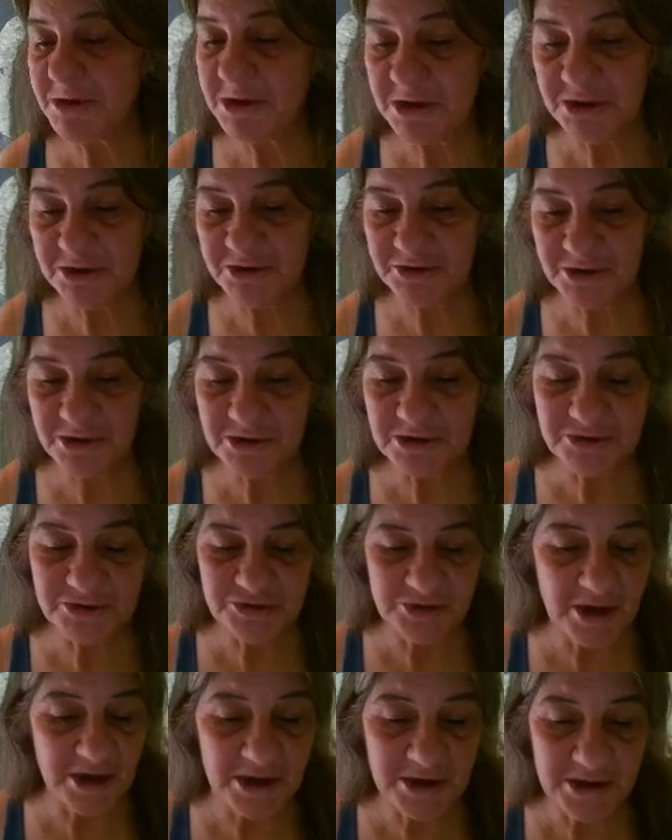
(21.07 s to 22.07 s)
ease
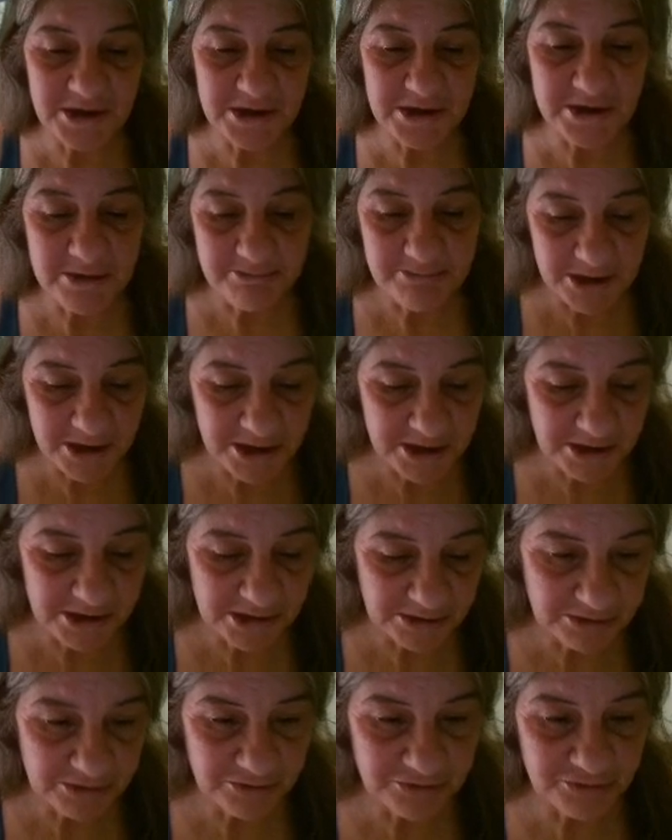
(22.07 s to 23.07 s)
anxiety and
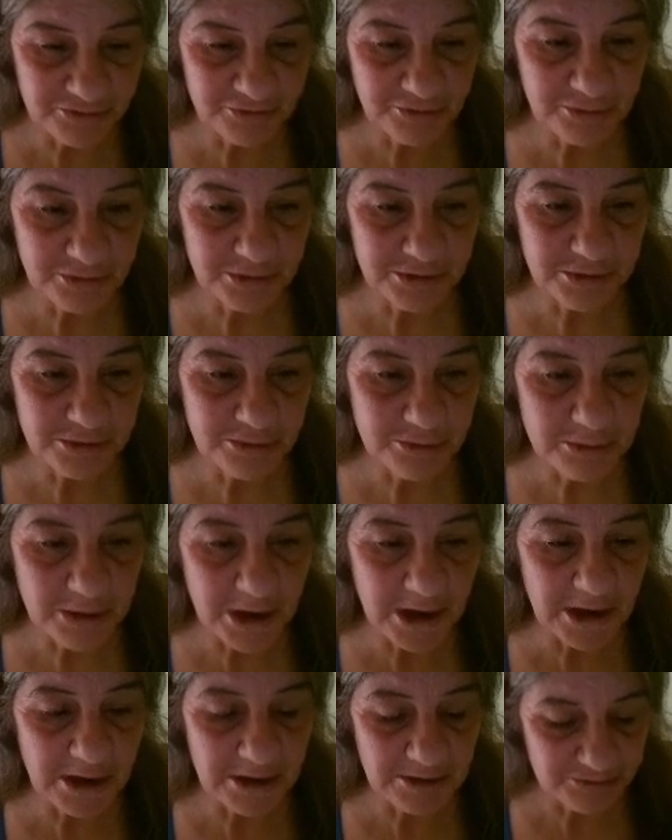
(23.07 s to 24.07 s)
panic disorder, you
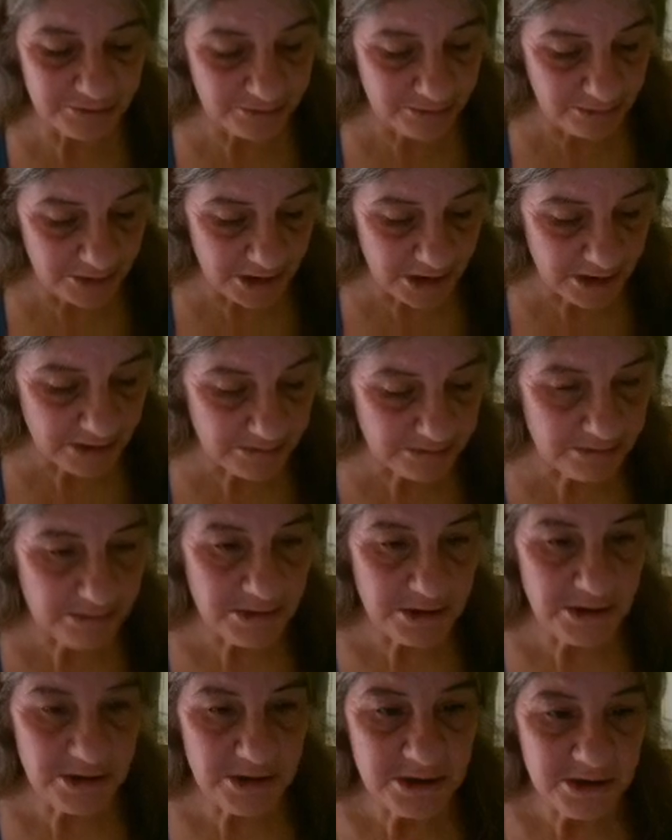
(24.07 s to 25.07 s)
ask?
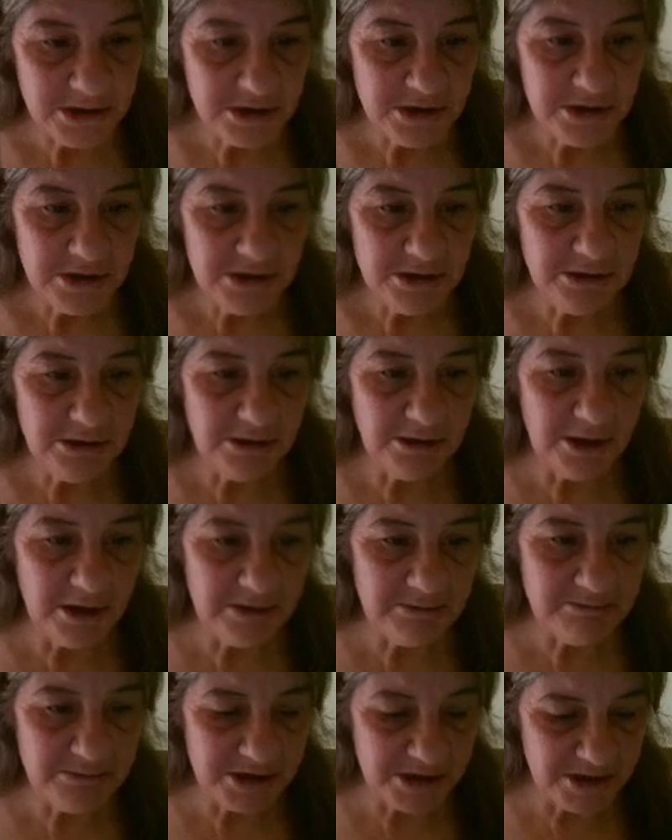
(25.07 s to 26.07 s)
Well,
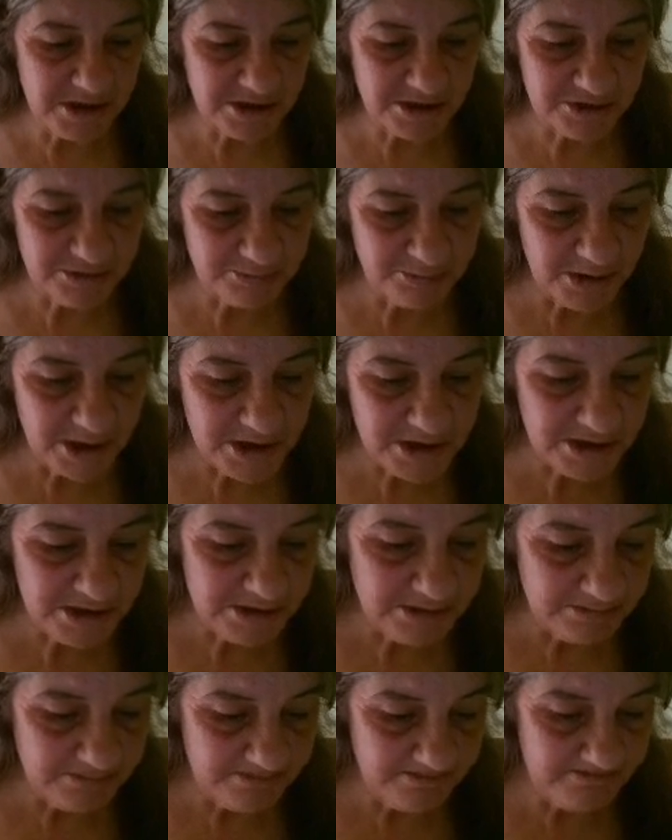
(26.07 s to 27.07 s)
let me explain.